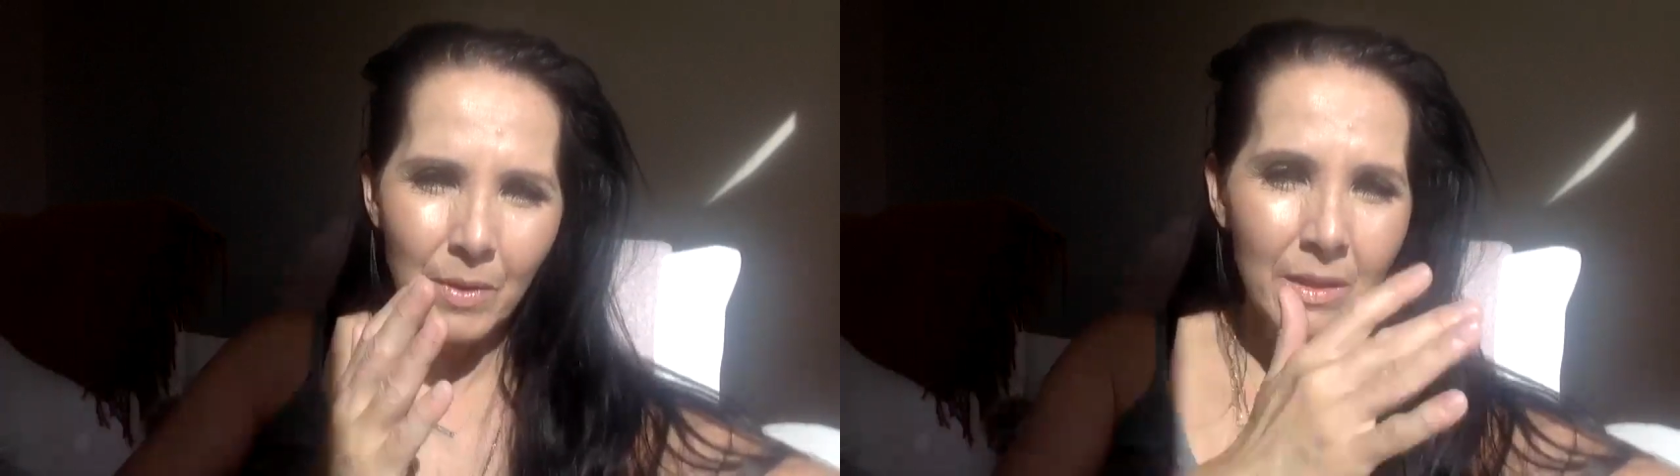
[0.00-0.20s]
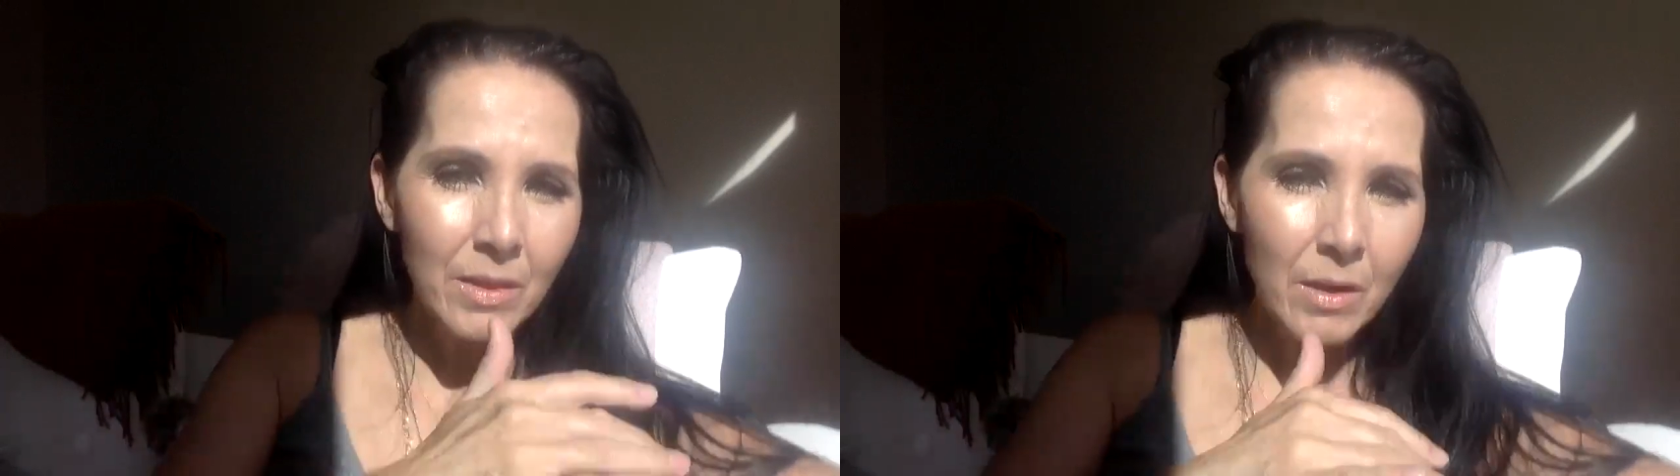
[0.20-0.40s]

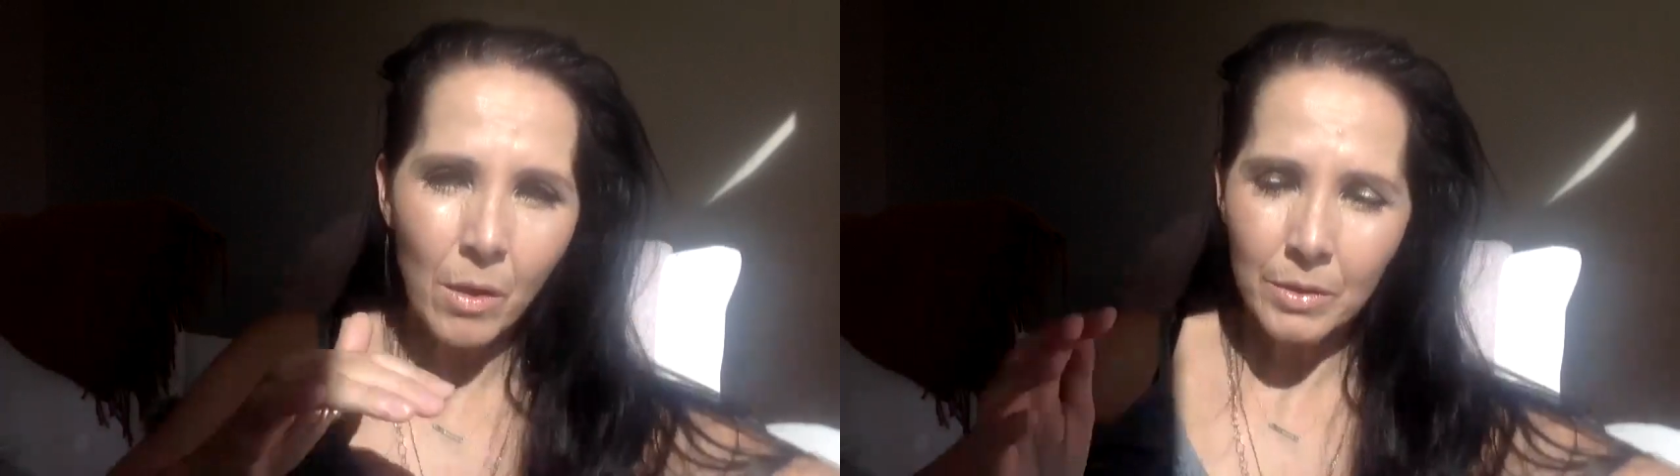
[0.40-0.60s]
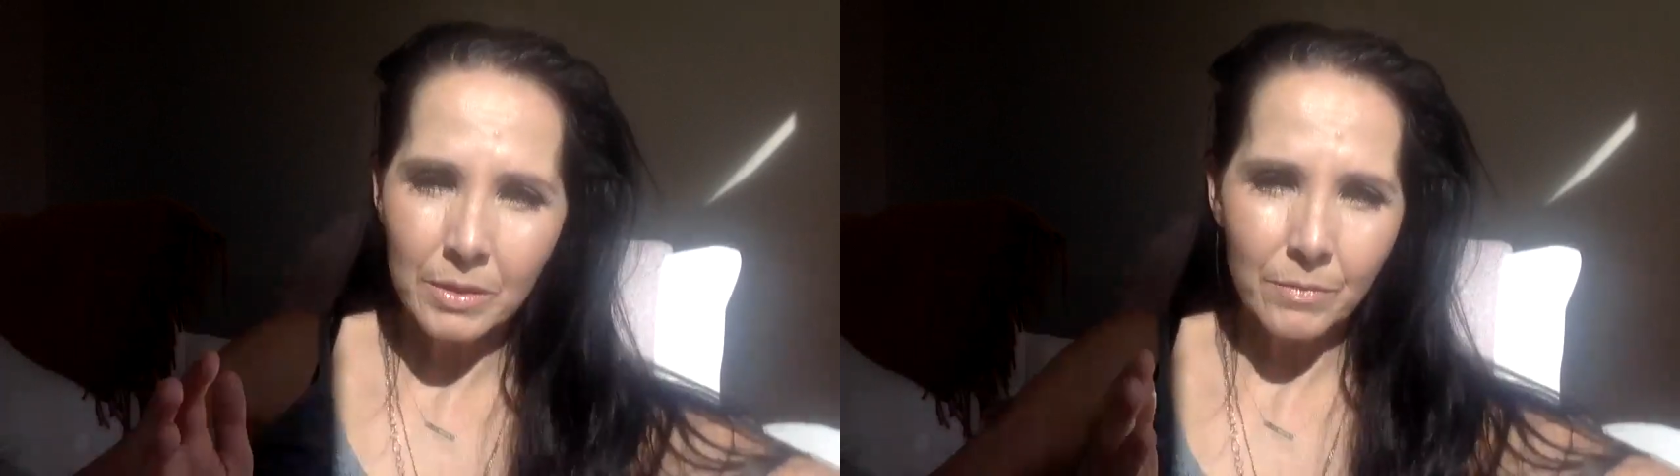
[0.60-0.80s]
in the
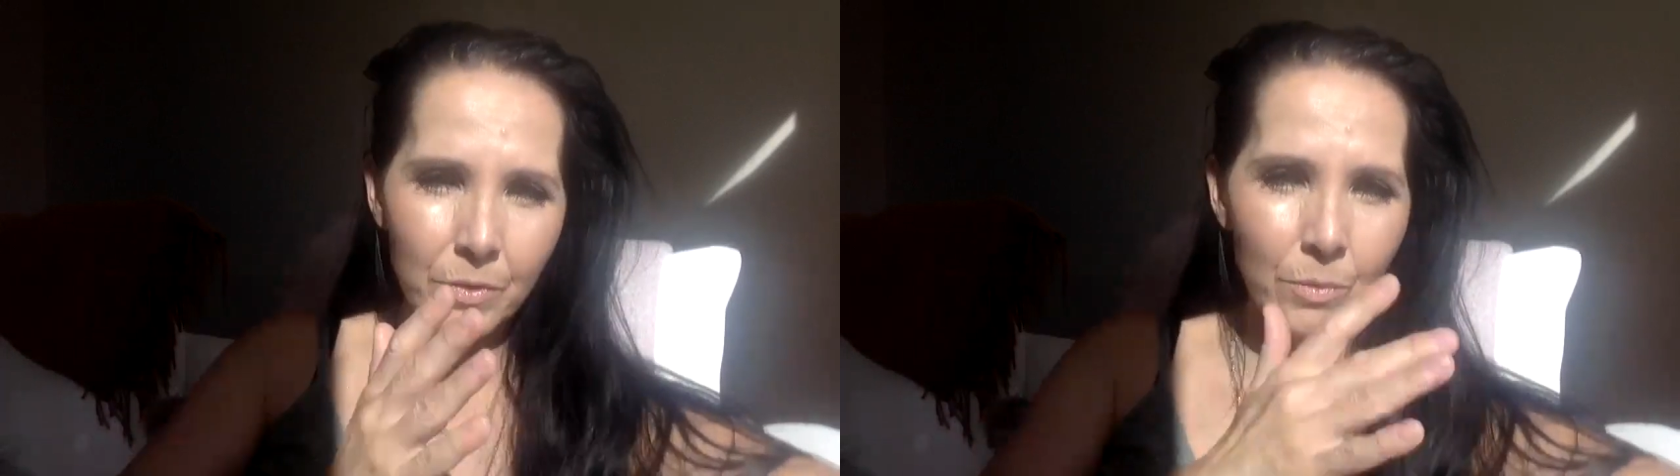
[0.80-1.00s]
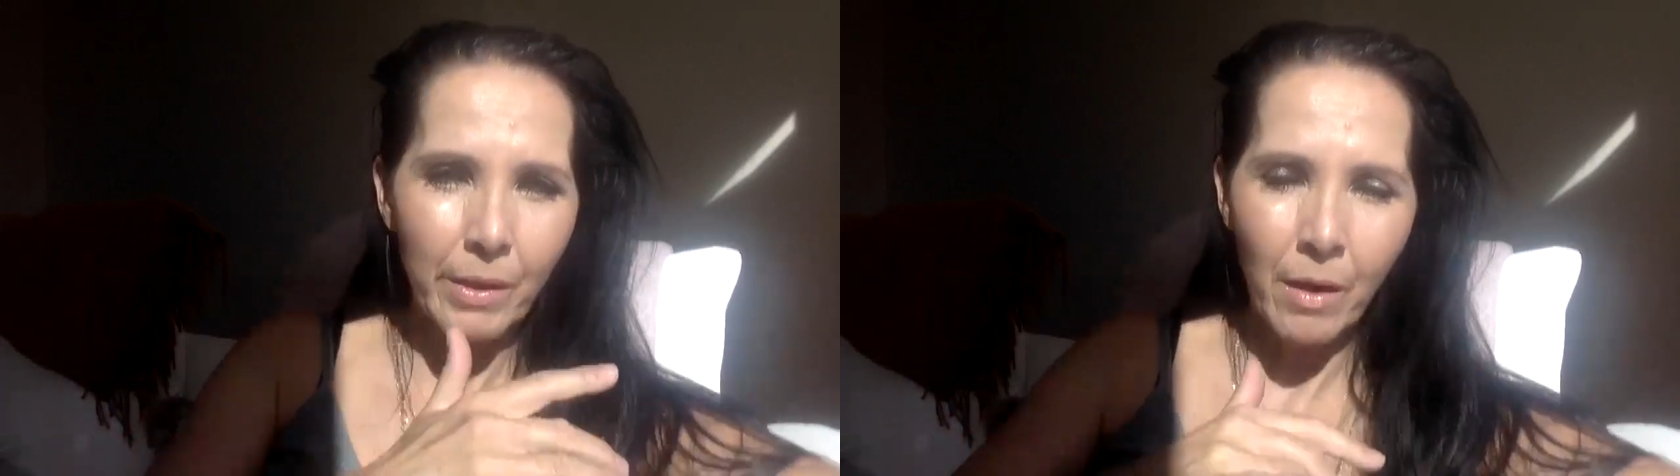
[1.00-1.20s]
allness of
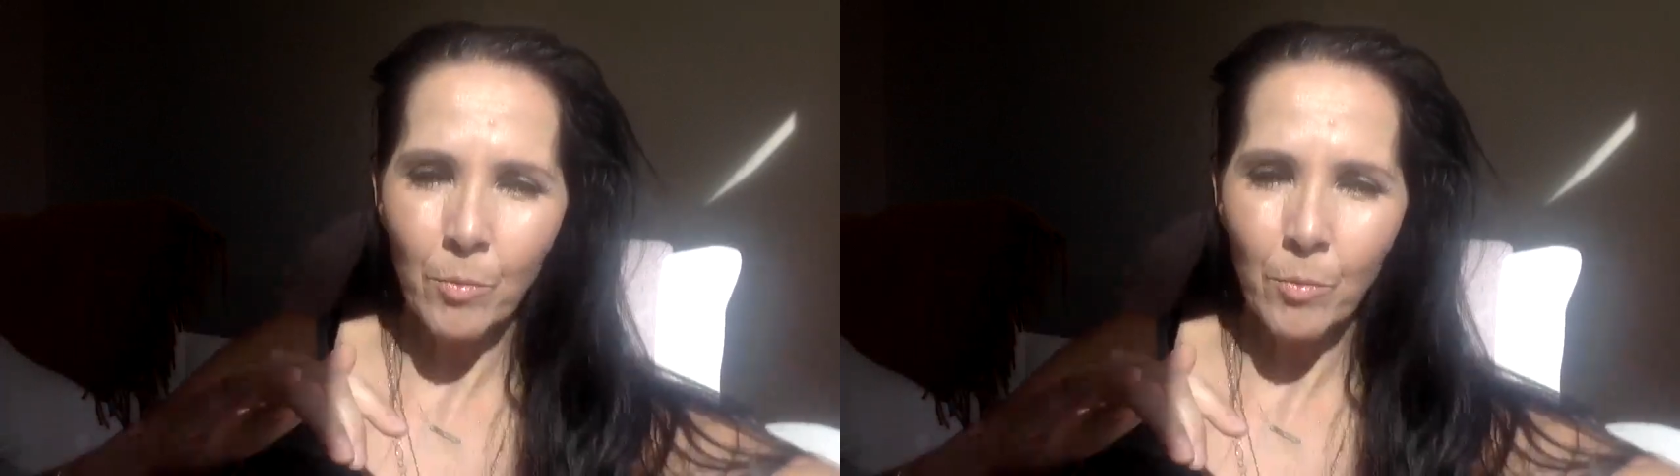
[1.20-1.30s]
who we are,